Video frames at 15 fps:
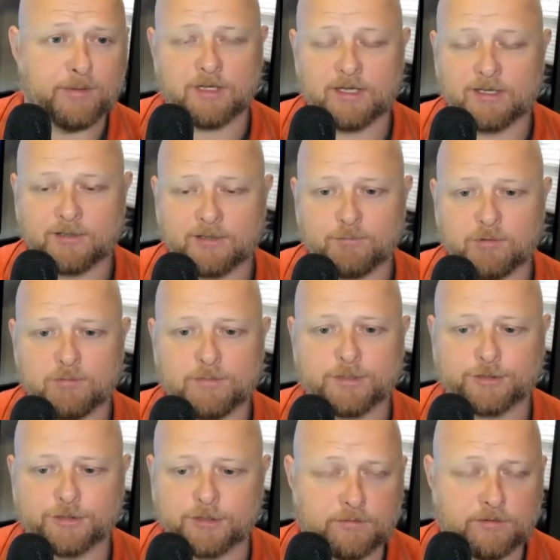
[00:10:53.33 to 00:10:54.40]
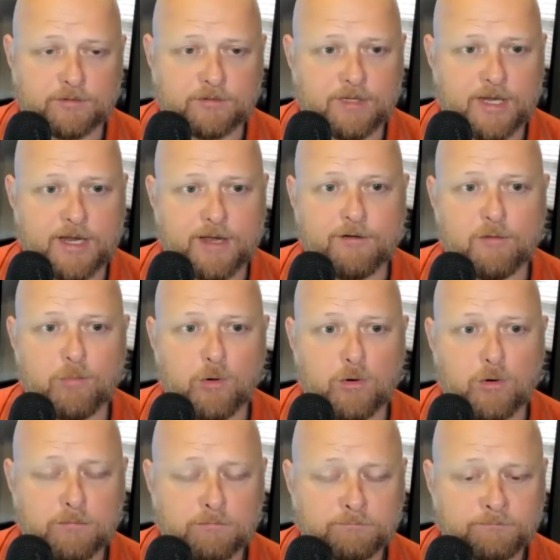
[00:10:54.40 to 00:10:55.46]
get his permission to stay in
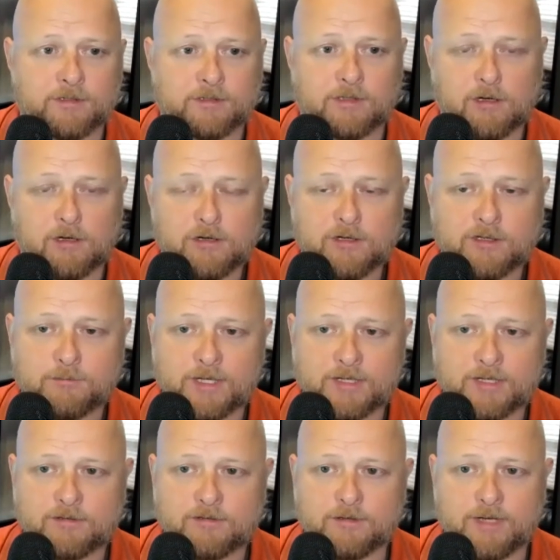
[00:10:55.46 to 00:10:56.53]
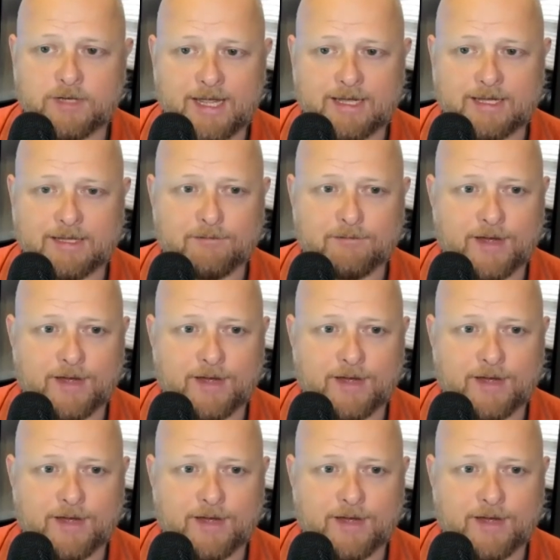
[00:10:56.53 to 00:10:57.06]
rapport, just learn as much as you can.